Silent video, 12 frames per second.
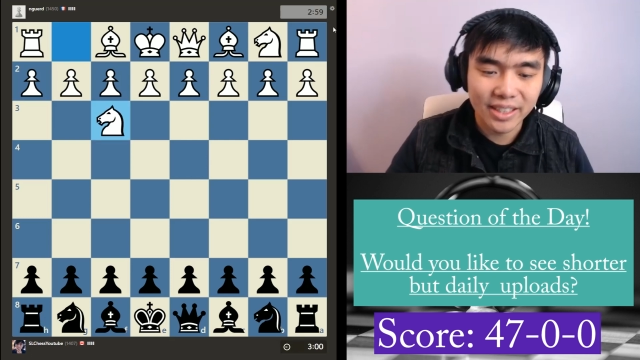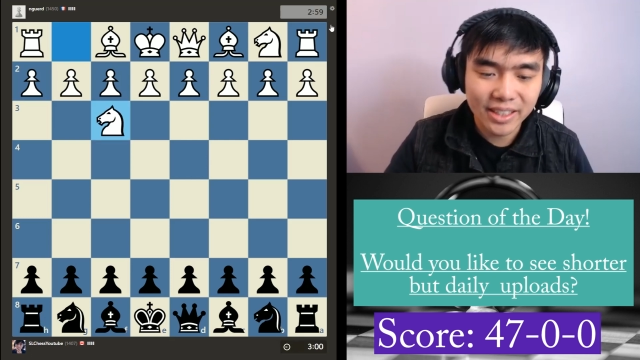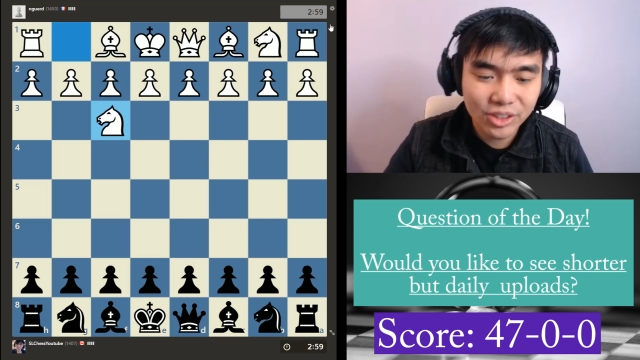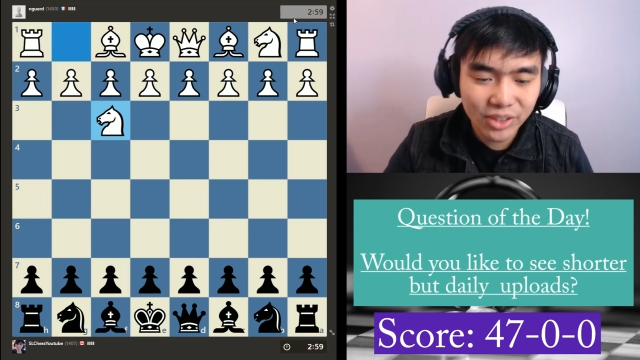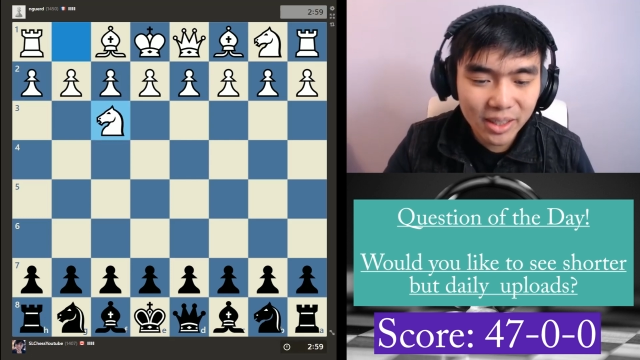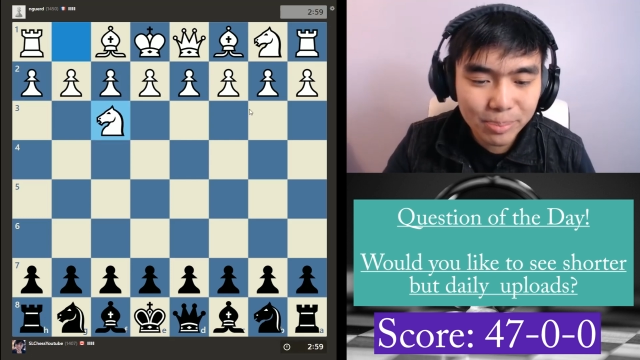
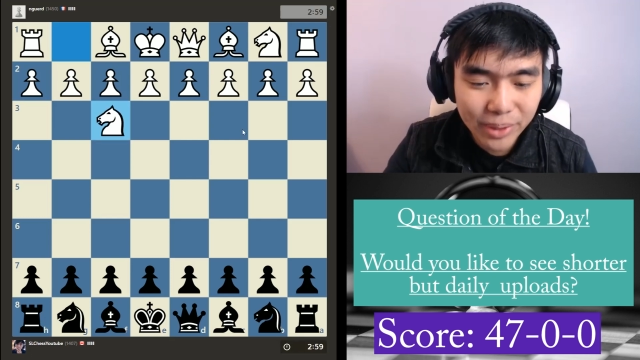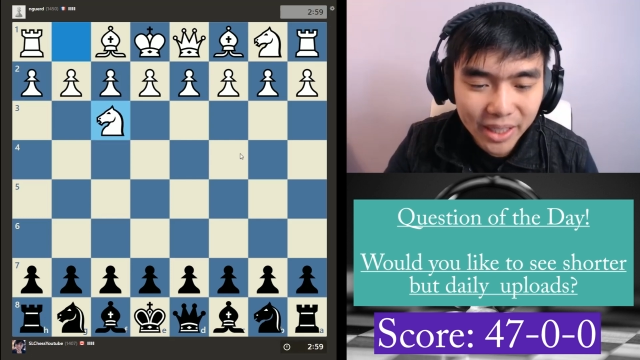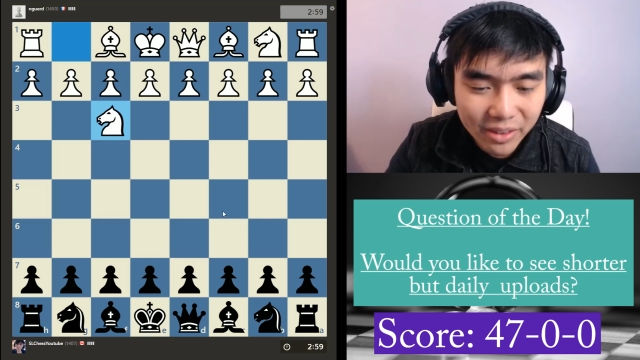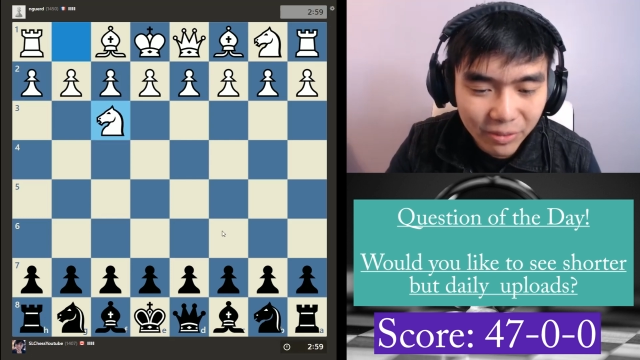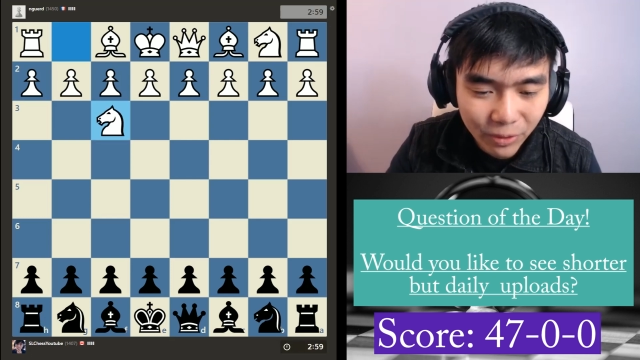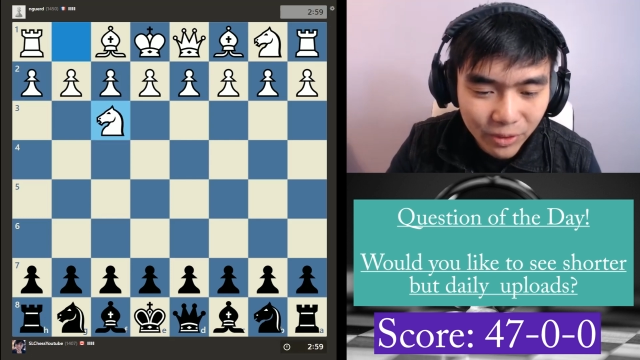Let's try to
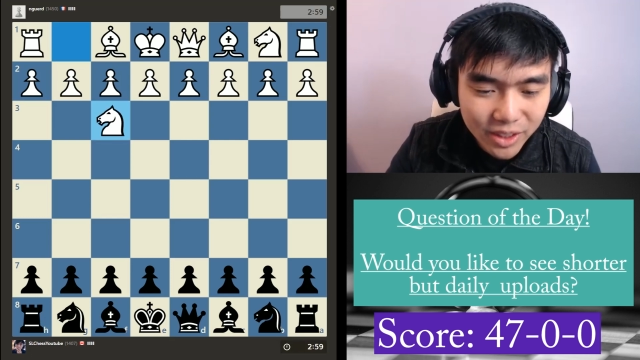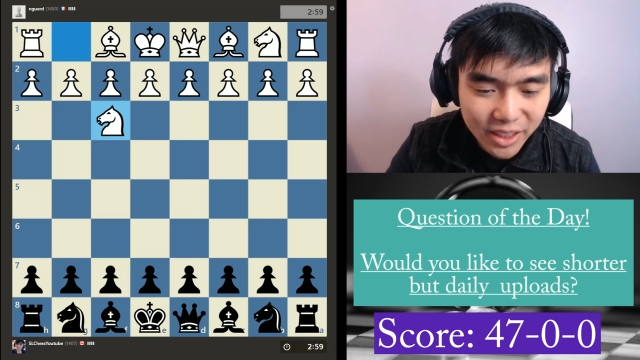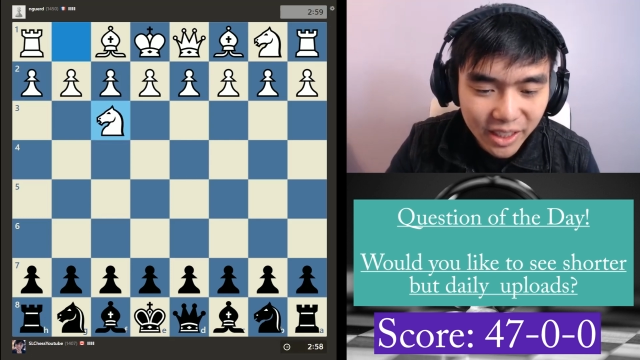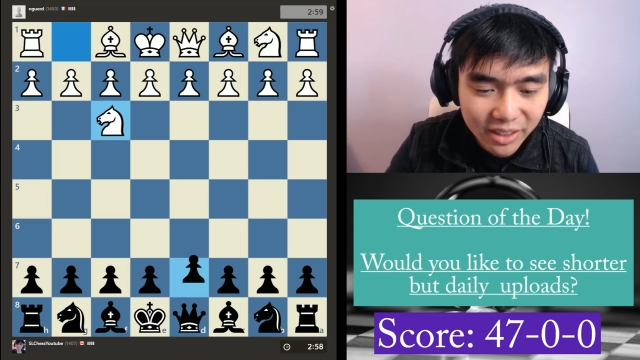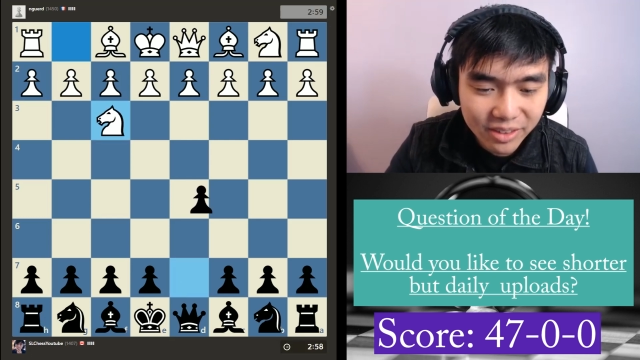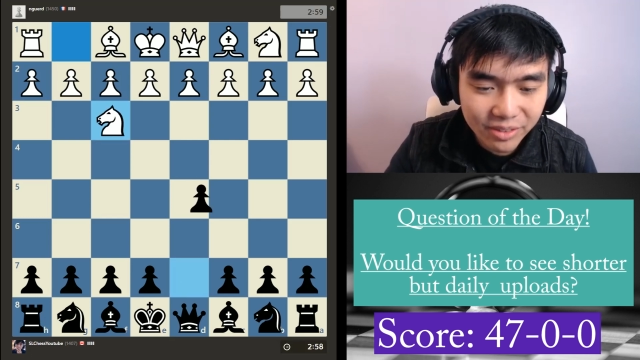break the
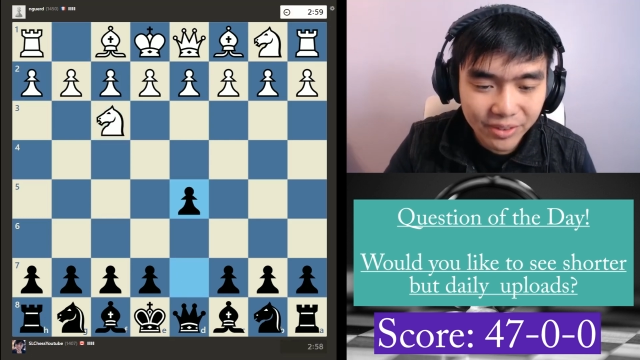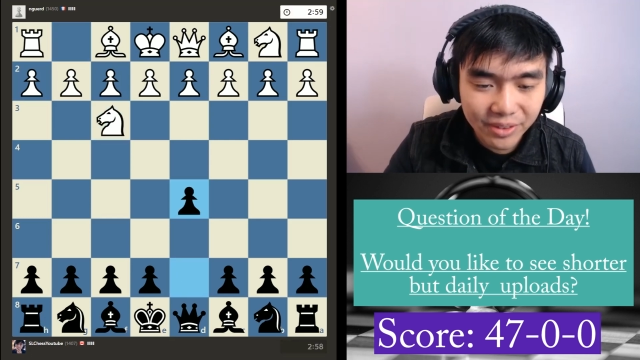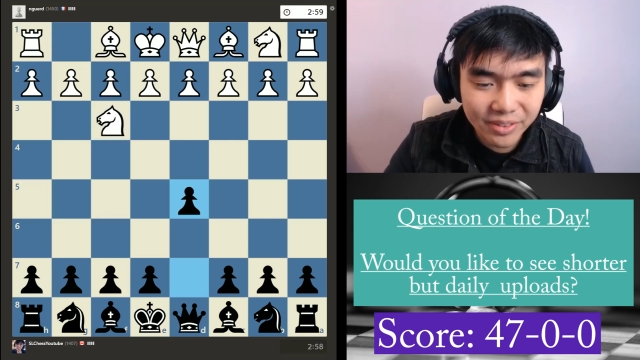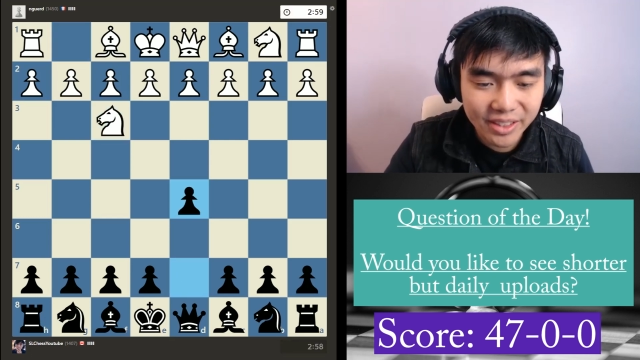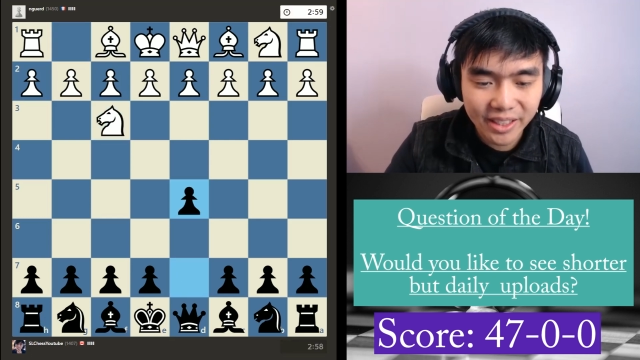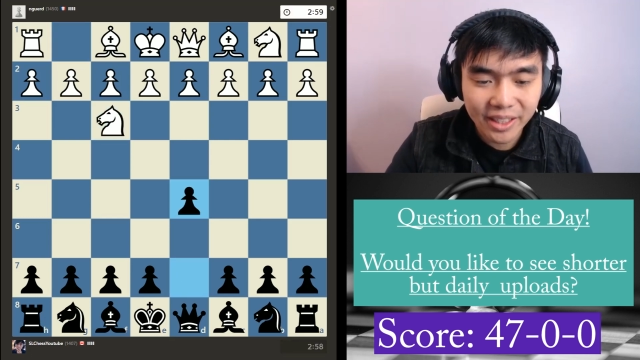
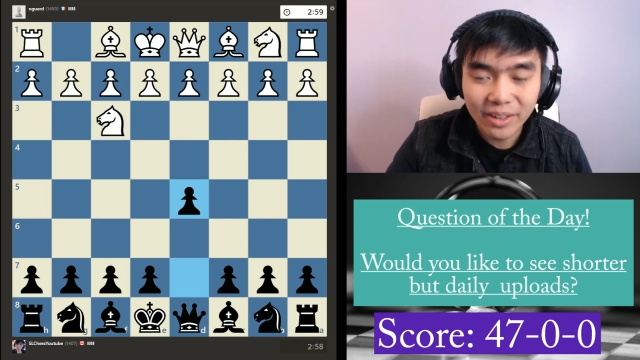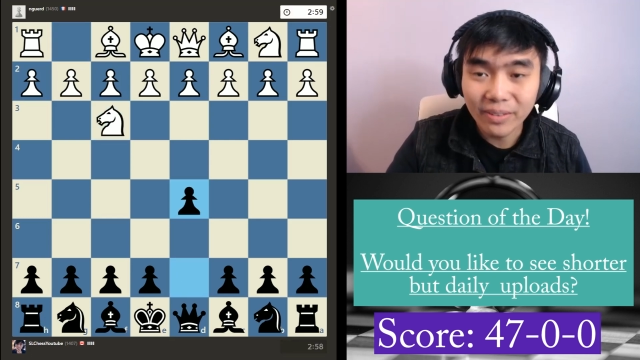1450